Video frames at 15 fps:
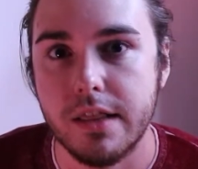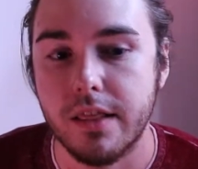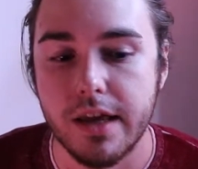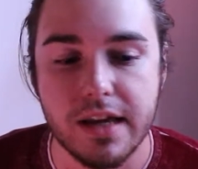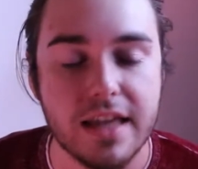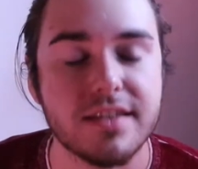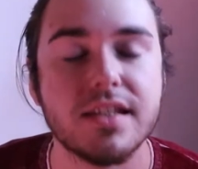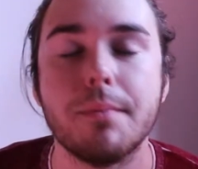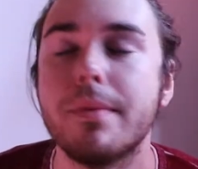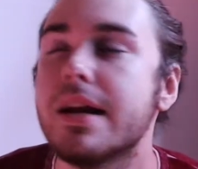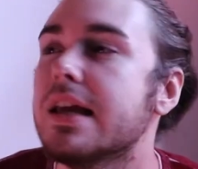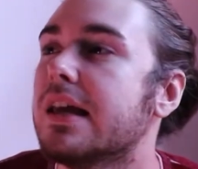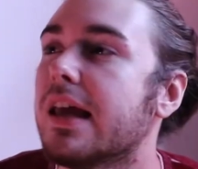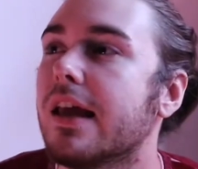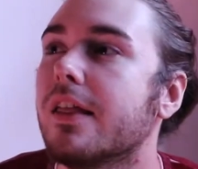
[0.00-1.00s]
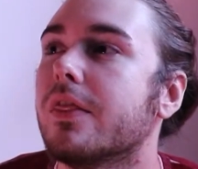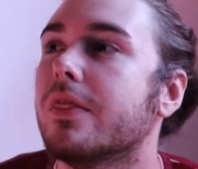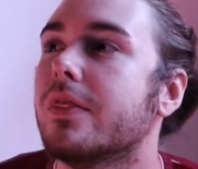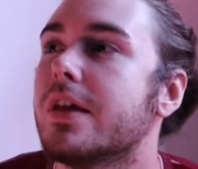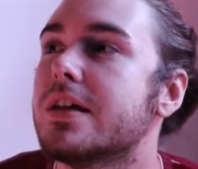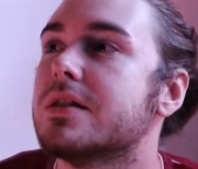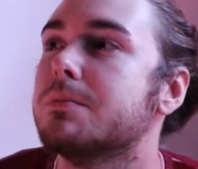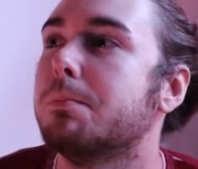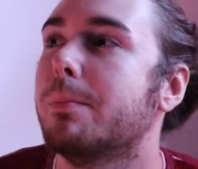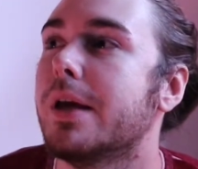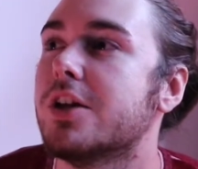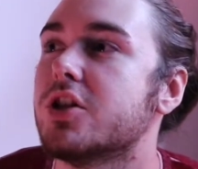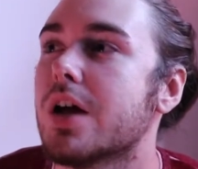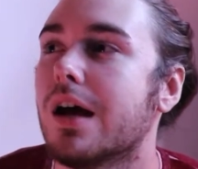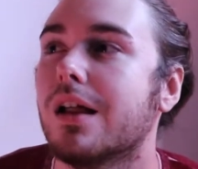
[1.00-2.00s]
Like, can somebody get this
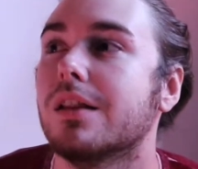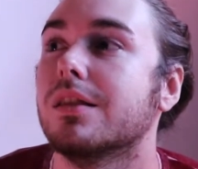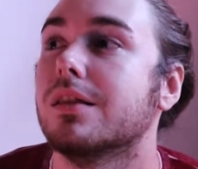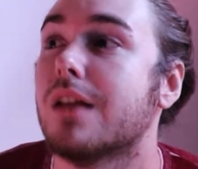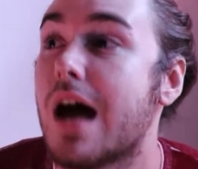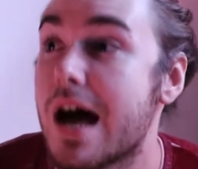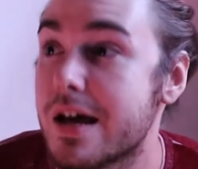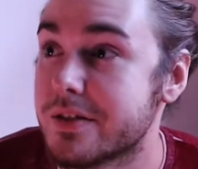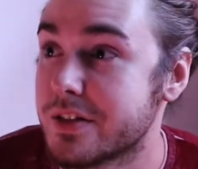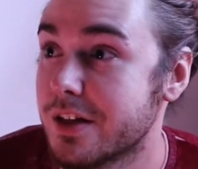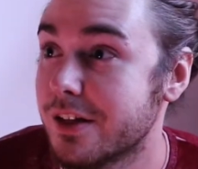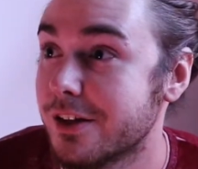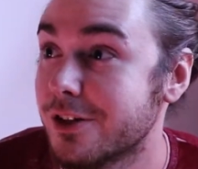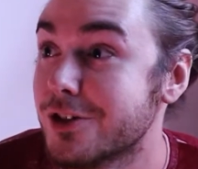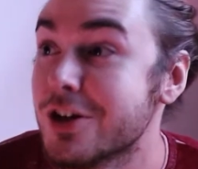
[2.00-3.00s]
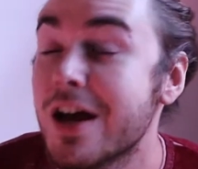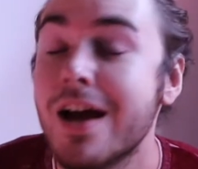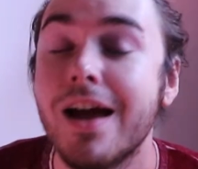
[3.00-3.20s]
bitch a lozenge?